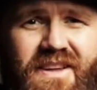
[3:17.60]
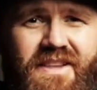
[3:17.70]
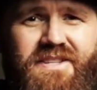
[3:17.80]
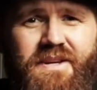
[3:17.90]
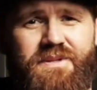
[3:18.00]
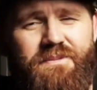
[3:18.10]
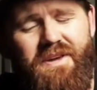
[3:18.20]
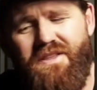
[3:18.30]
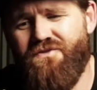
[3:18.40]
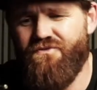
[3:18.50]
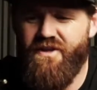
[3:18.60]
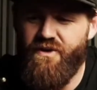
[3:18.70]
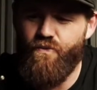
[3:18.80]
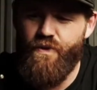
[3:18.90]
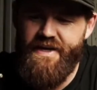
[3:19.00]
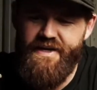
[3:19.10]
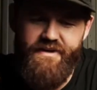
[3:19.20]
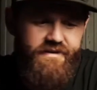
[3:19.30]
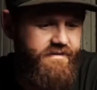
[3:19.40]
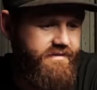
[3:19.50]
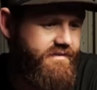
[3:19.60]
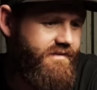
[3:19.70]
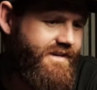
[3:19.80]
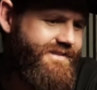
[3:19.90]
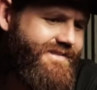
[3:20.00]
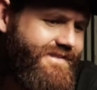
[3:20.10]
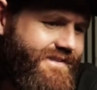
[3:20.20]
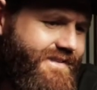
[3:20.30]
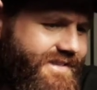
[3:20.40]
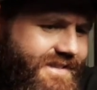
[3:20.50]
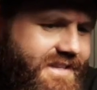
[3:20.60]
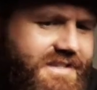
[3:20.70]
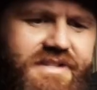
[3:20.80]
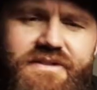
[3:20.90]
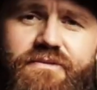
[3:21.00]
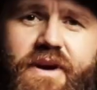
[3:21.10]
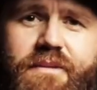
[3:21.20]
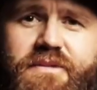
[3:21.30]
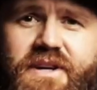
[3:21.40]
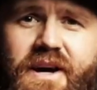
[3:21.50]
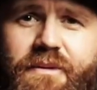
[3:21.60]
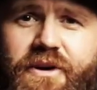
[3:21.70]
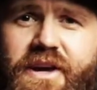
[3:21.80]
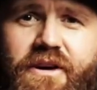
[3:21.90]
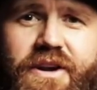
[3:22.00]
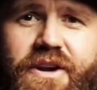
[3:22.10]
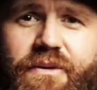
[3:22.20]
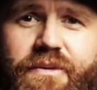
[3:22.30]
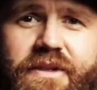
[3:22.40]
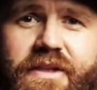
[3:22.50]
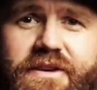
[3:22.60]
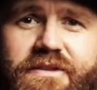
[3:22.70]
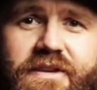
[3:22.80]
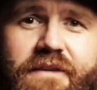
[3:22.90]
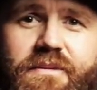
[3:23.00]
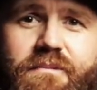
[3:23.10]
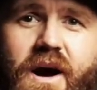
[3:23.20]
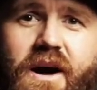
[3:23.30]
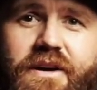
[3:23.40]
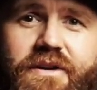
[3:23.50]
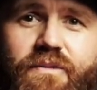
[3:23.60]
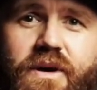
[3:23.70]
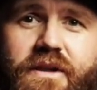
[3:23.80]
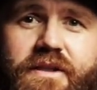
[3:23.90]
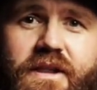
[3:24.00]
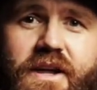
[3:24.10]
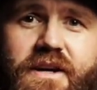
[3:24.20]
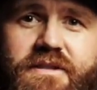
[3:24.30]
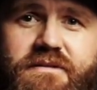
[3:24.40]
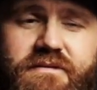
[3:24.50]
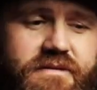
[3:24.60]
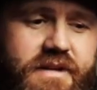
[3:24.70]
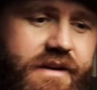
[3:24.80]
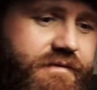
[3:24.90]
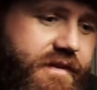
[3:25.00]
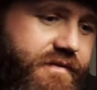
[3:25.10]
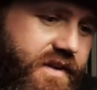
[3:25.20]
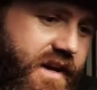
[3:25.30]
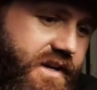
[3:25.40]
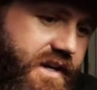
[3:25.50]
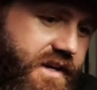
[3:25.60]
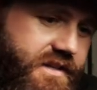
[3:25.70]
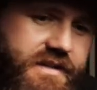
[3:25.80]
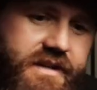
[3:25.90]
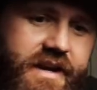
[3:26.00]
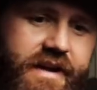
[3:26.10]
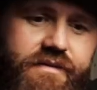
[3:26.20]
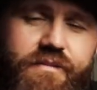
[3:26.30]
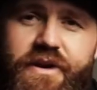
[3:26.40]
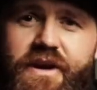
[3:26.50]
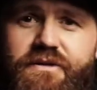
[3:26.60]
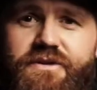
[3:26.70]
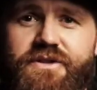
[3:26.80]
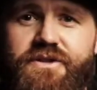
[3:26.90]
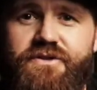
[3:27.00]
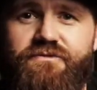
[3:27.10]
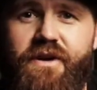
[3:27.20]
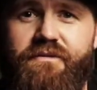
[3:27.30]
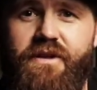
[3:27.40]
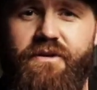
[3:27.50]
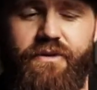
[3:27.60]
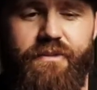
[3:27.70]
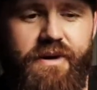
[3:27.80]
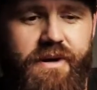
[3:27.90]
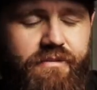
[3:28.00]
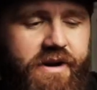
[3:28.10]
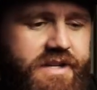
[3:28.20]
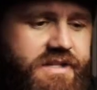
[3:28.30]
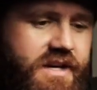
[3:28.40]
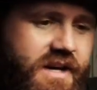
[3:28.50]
Seems to be this really weird consensus around Metabo gear. I don't know whether they just haven't marketed well in the last 10-15 years and everybody else has just ran with it, or the bigger brands.